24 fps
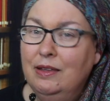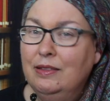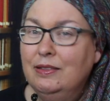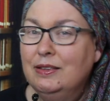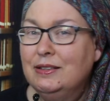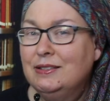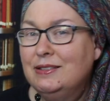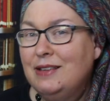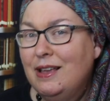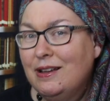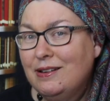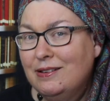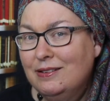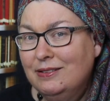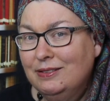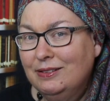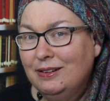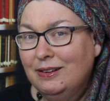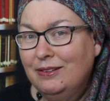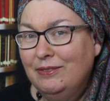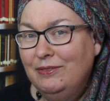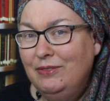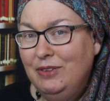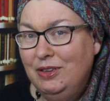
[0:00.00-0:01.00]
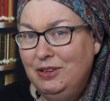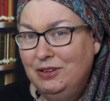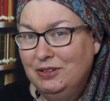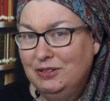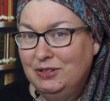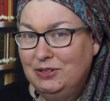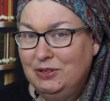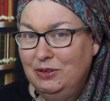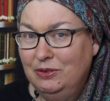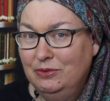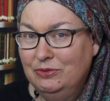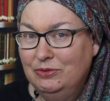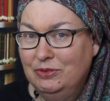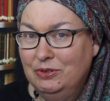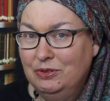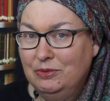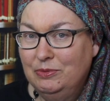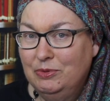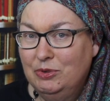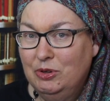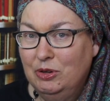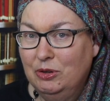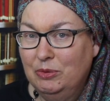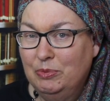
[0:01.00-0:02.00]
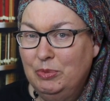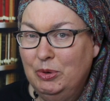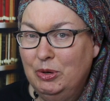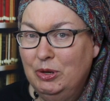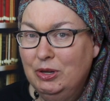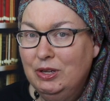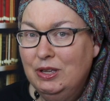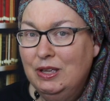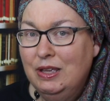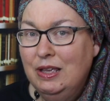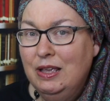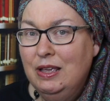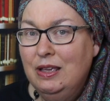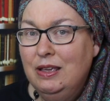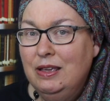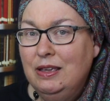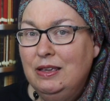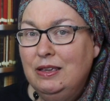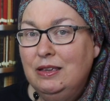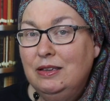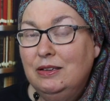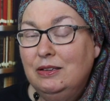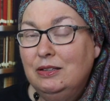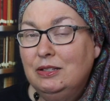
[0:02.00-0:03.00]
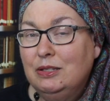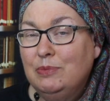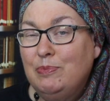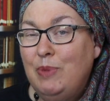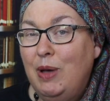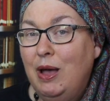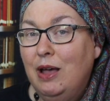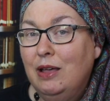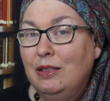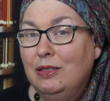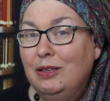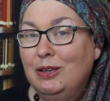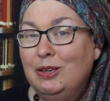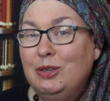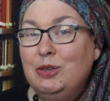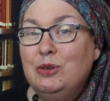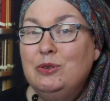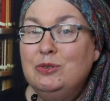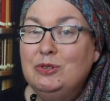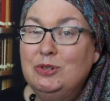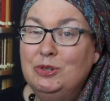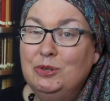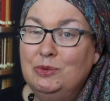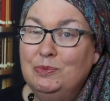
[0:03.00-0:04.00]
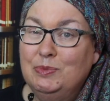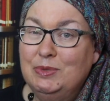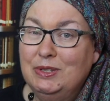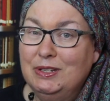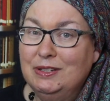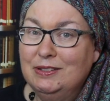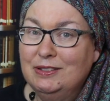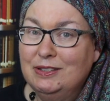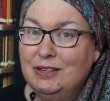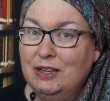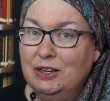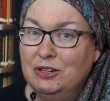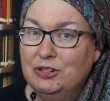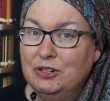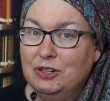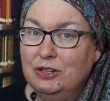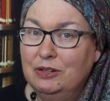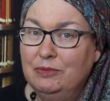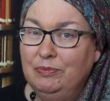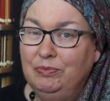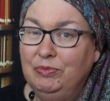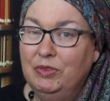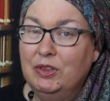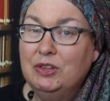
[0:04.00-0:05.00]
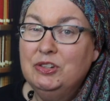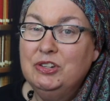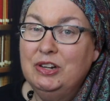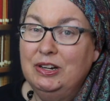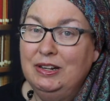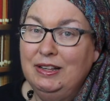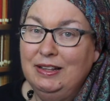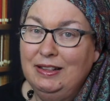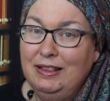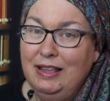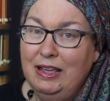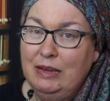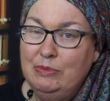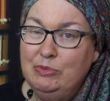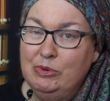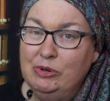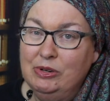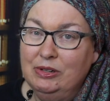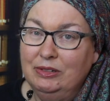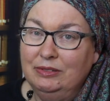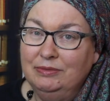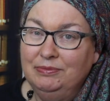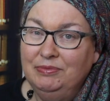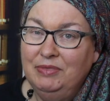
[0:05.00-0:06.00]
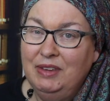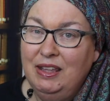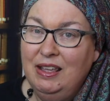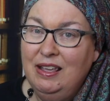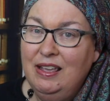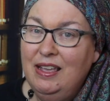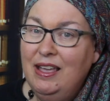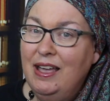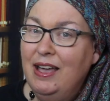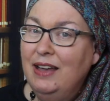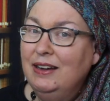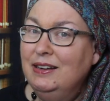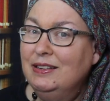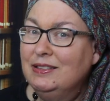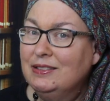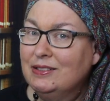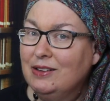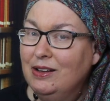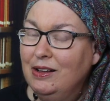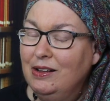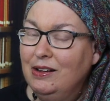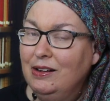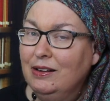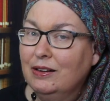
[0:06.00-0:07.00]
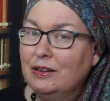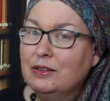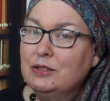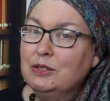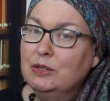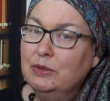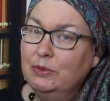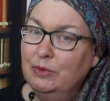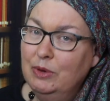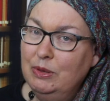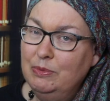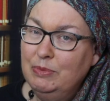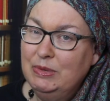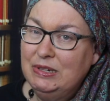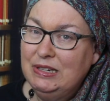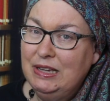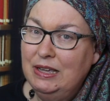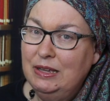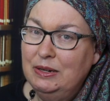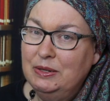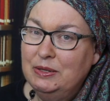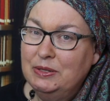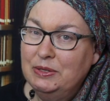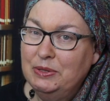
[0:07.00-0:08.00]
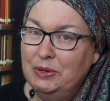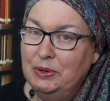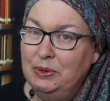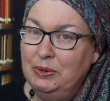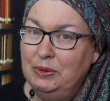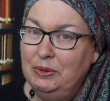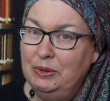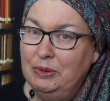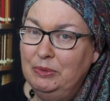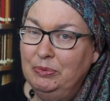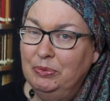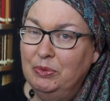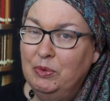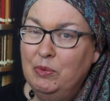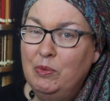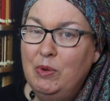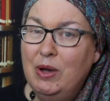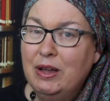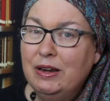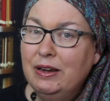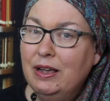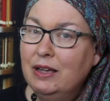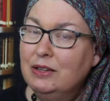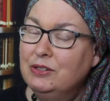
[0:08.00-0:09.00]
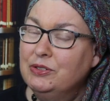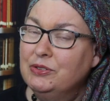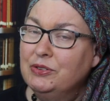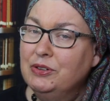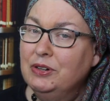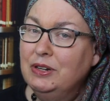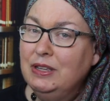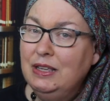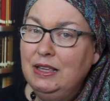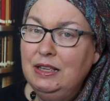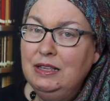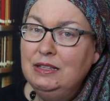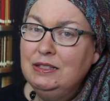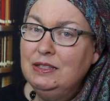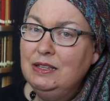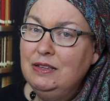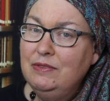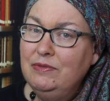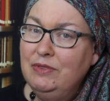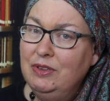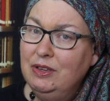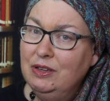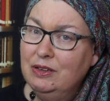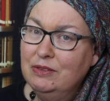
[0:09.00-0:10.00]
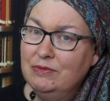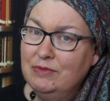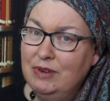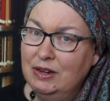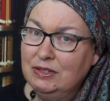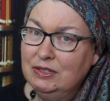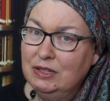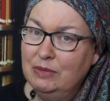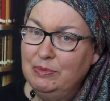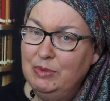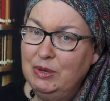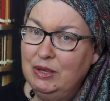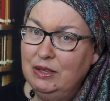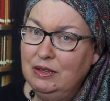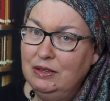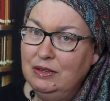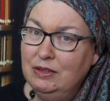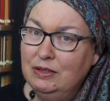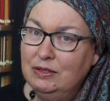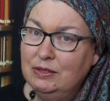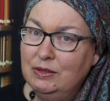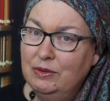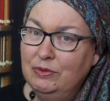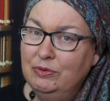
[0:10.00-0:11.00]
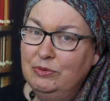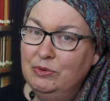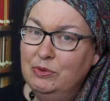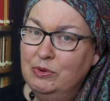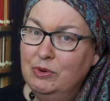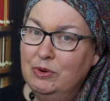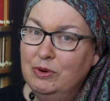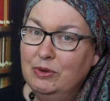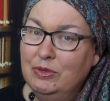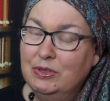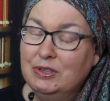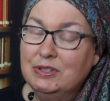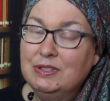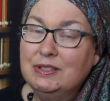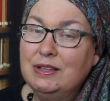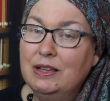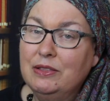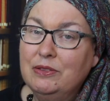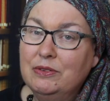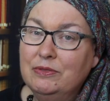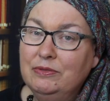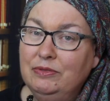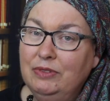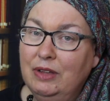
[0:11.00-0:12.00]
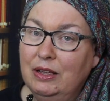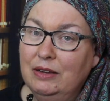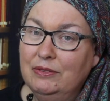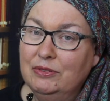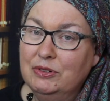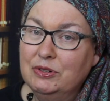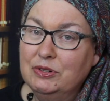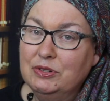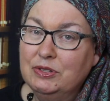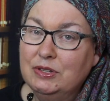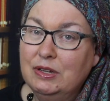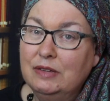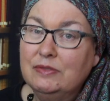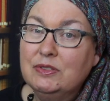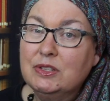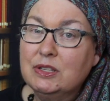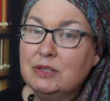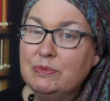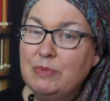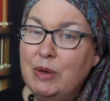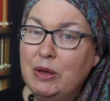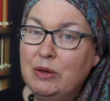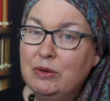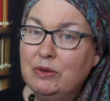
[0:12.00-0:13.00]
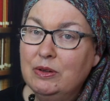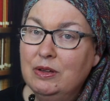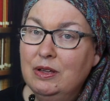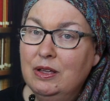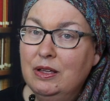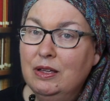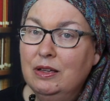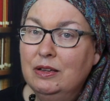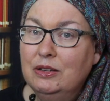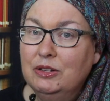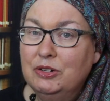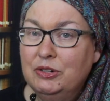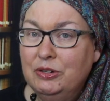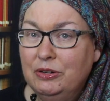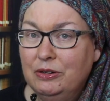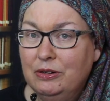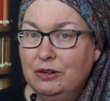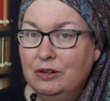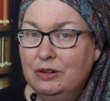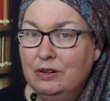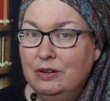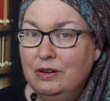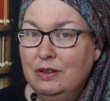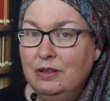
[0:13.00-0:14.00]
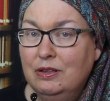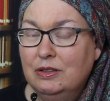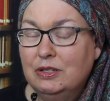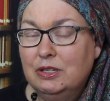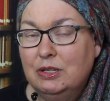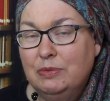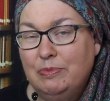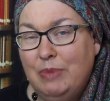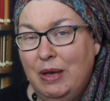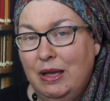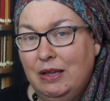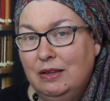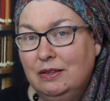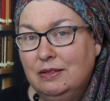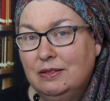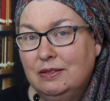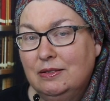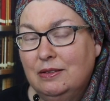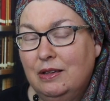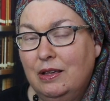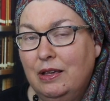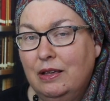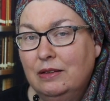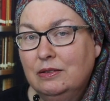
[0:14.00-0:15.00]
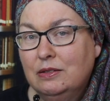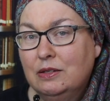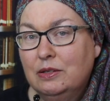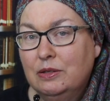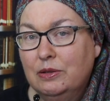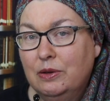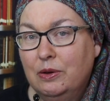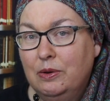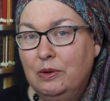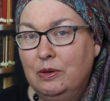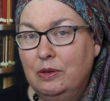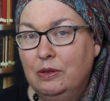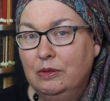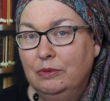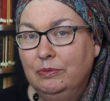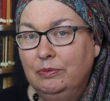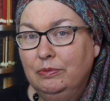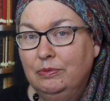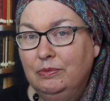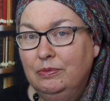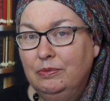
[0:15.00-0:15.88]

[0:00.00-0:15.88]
The second vegan soul food cookbook is by the YouTube sensation Jenny Claiborne, and it's called Sweet Potato Soul, 100 Easy Vegan Recipes for the Southern Flavors of Smoke, Sugar, Spice, and Soul.